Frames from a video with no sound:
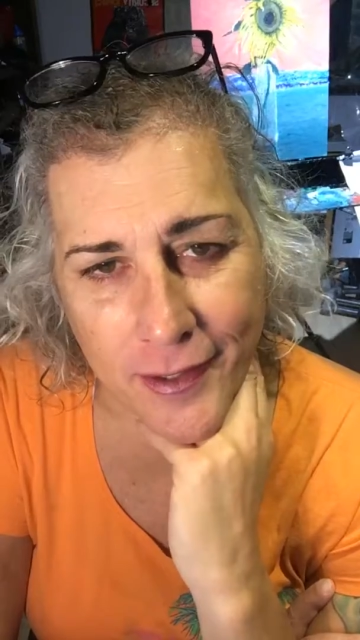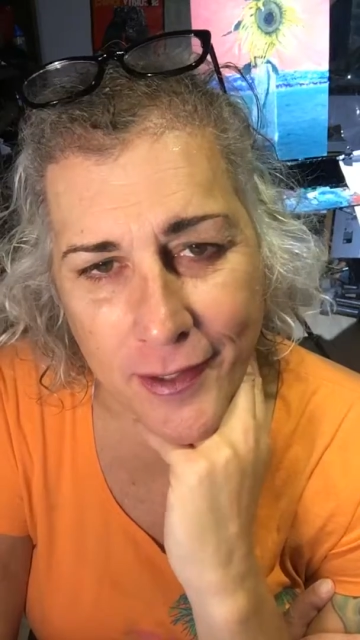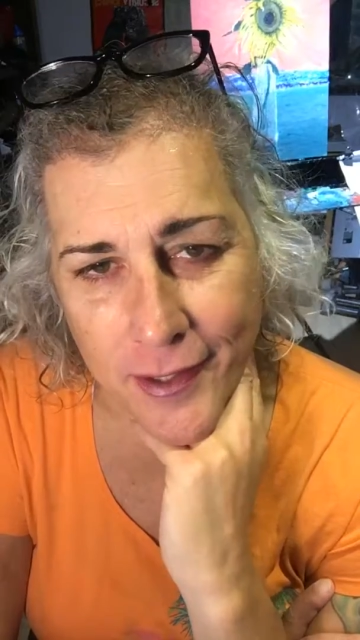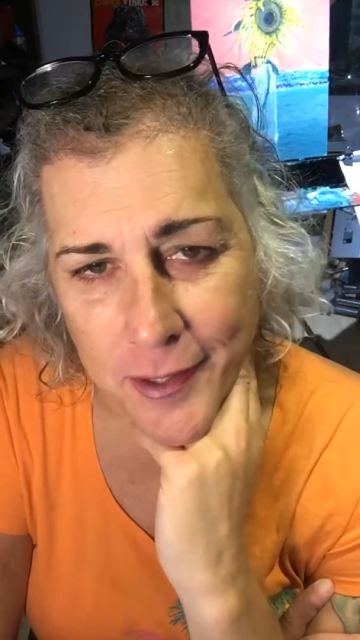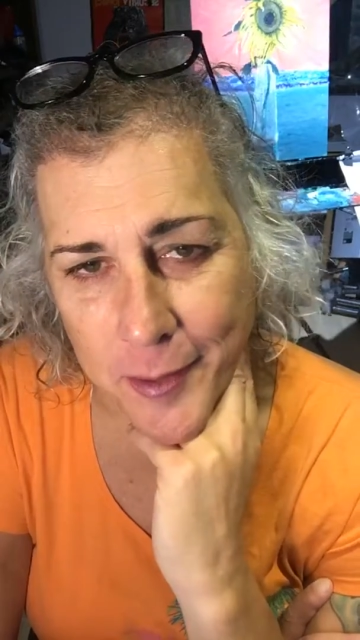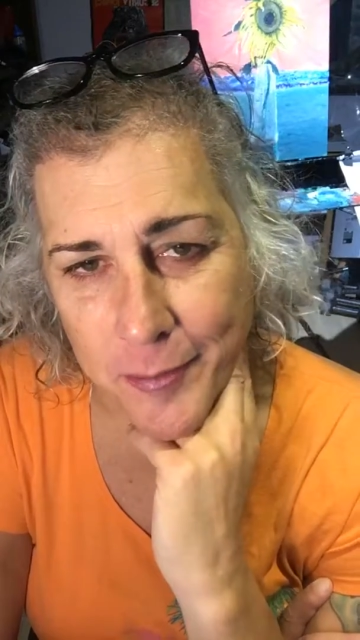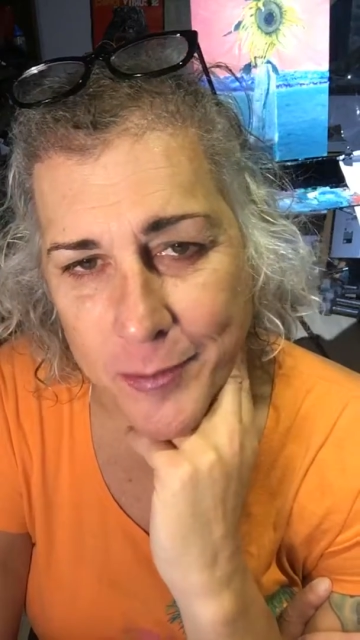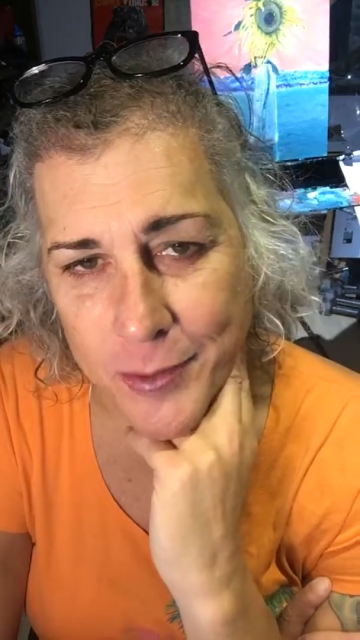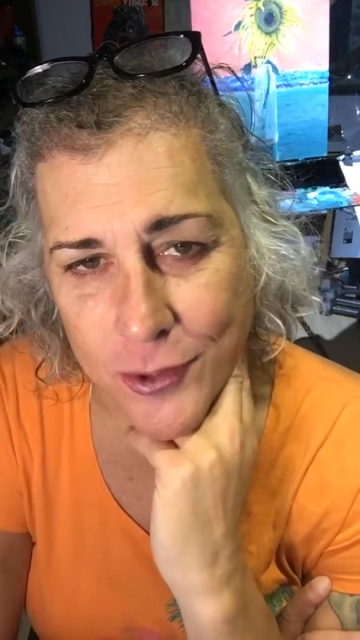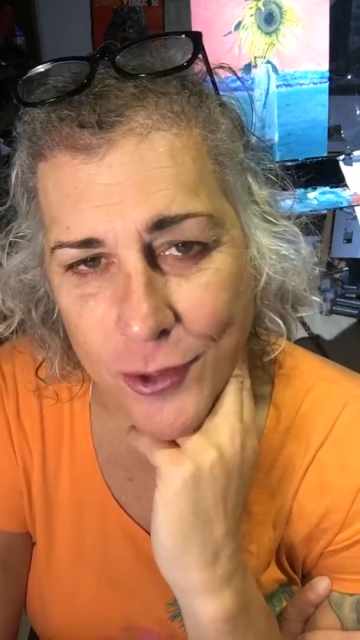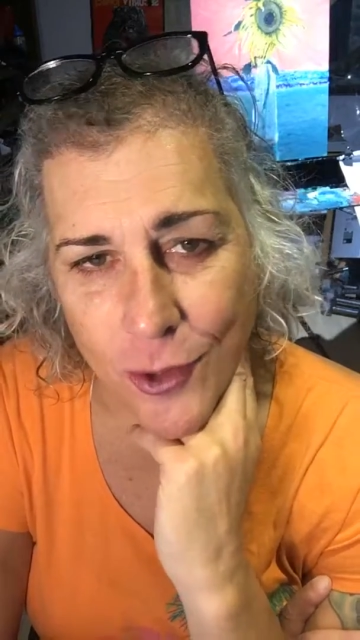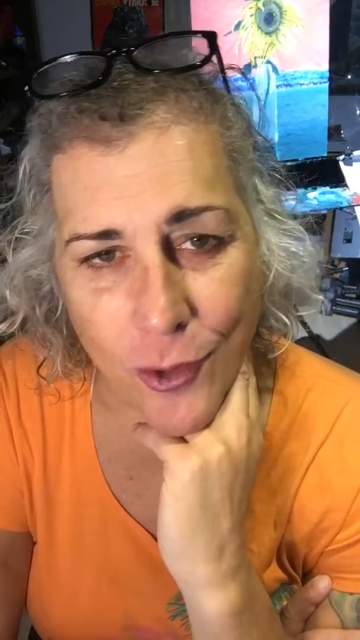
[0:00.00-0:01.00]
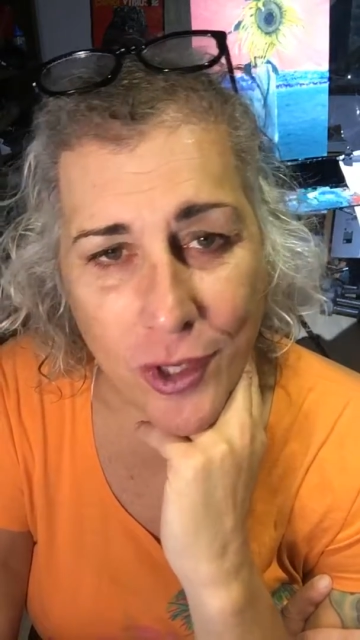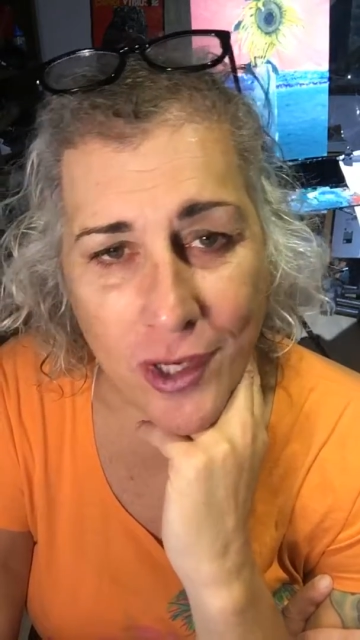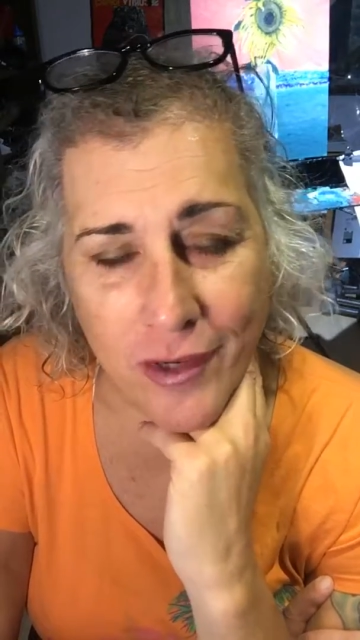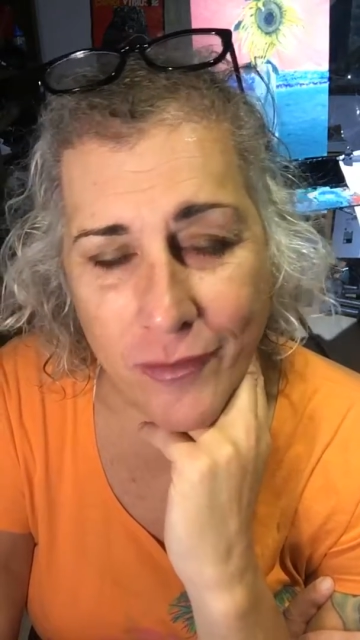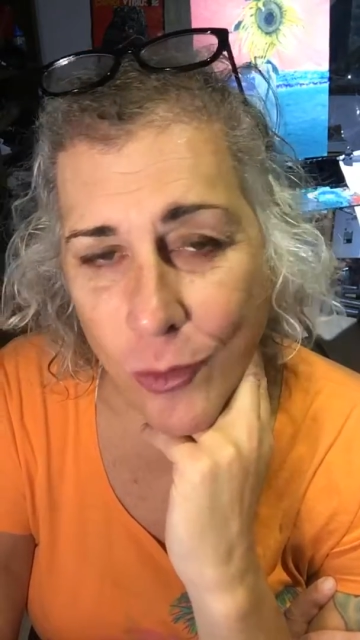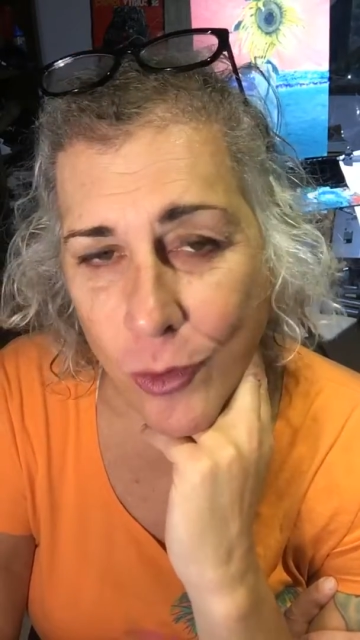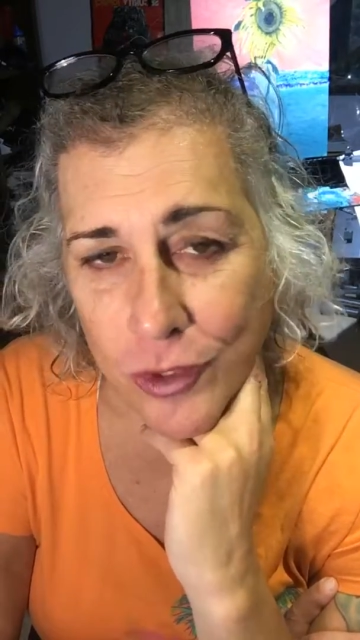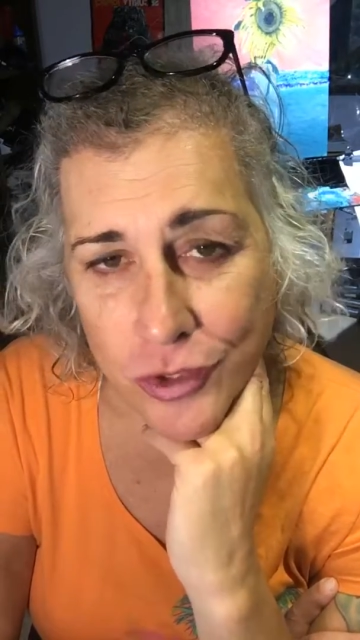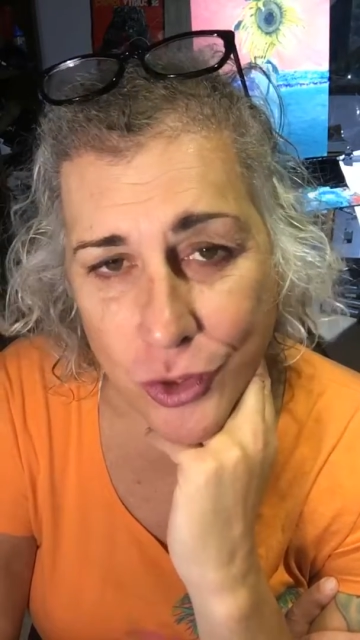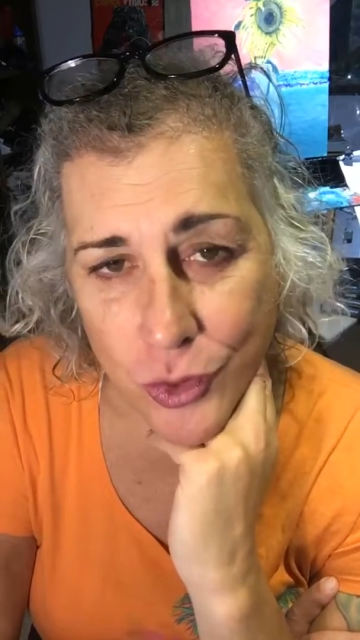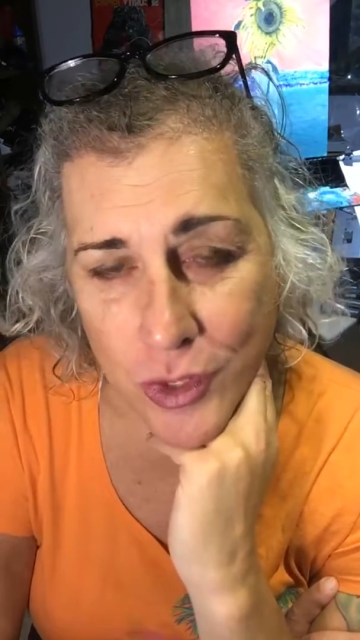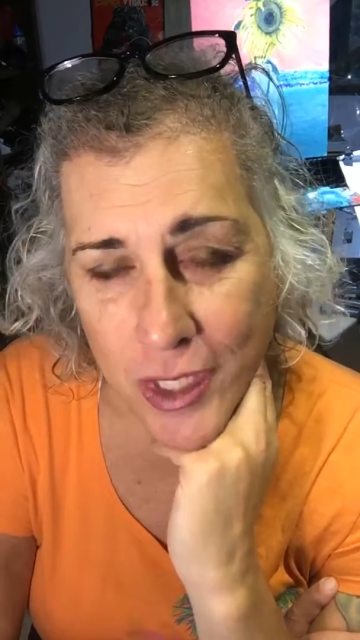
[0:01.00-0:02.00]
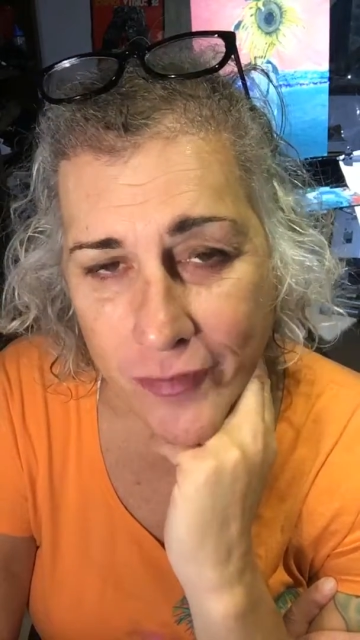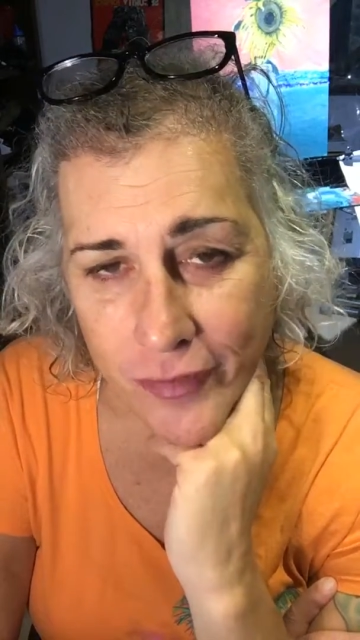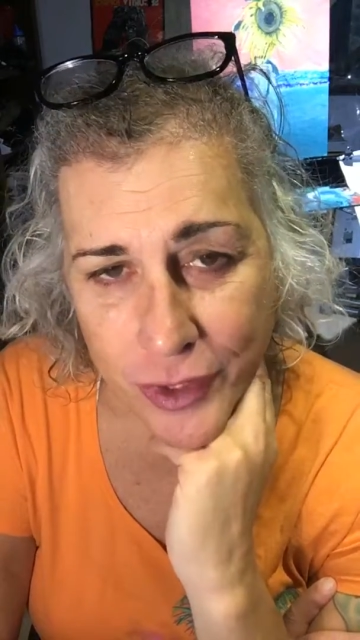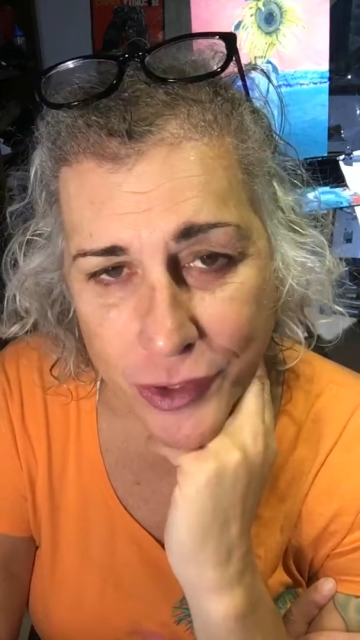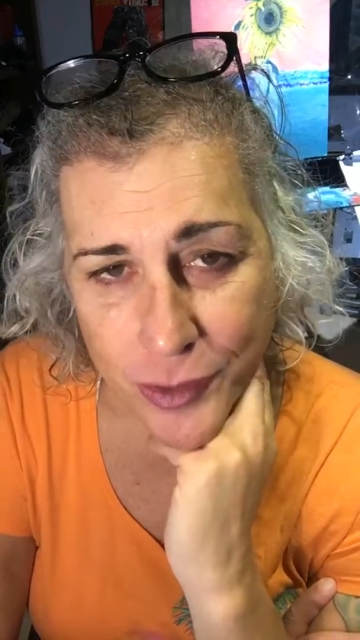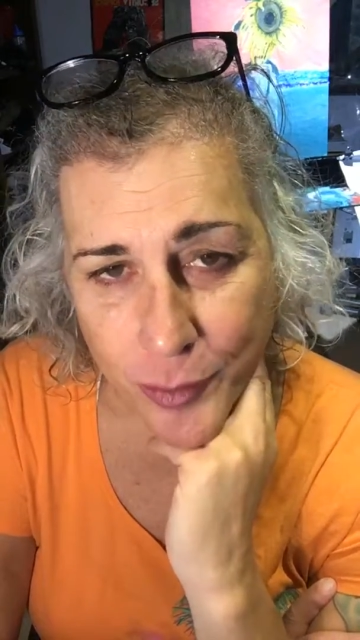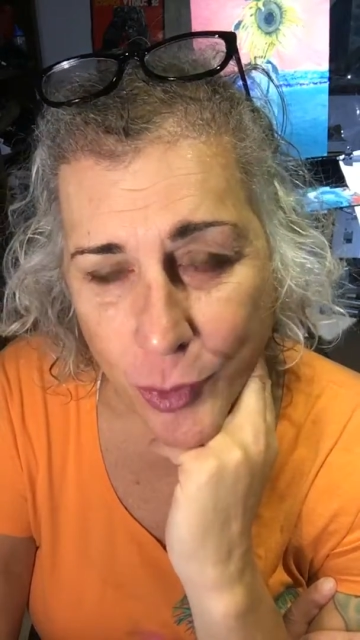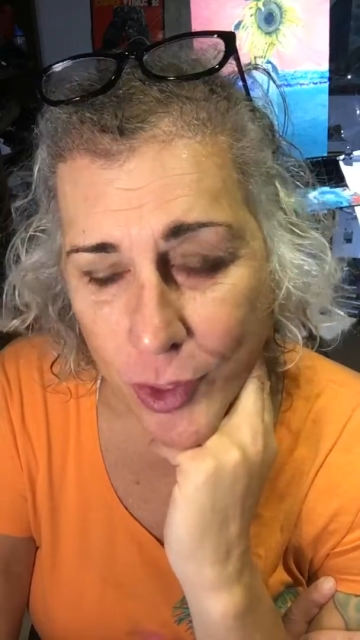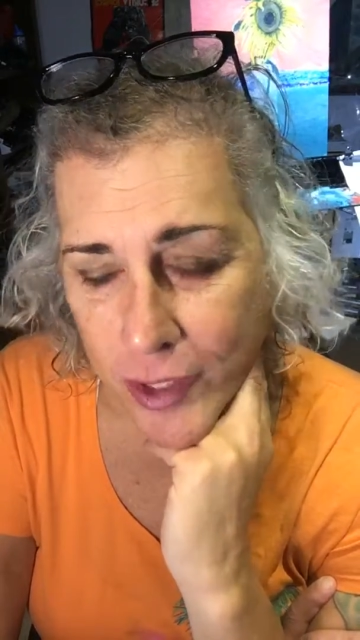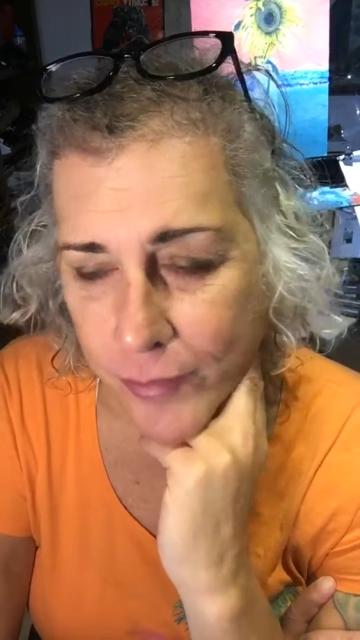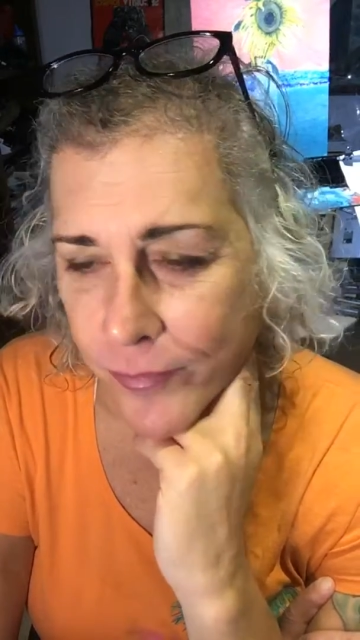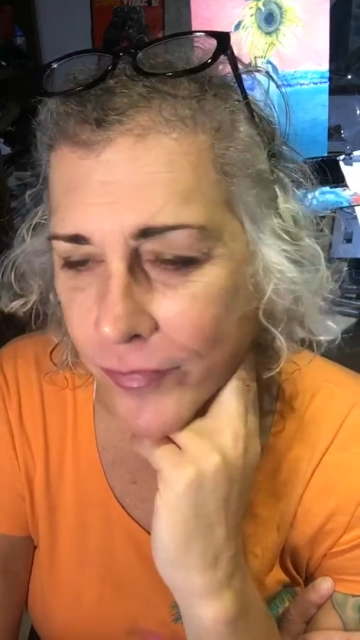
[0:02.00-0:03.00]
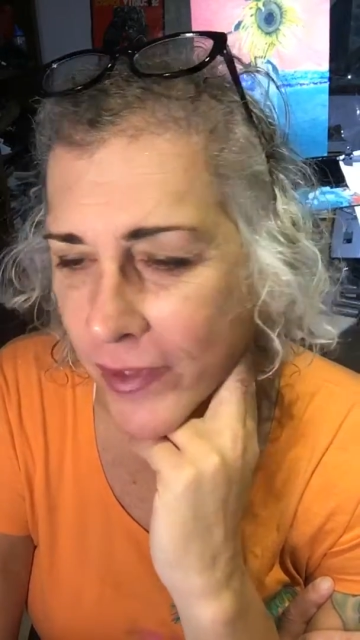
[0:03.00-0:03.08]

And of course, you never disappoint.